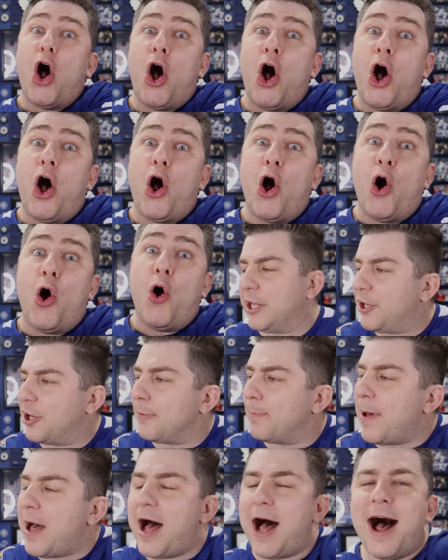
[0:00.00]
Uh-oh,
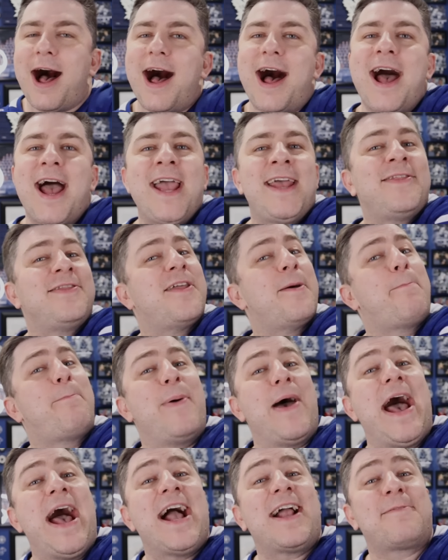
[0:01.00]
little behind the
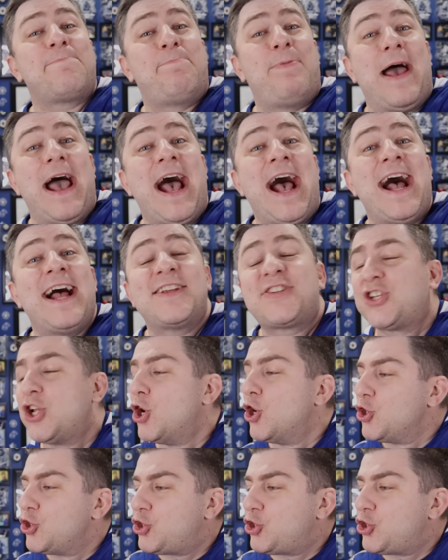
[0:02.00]
back pass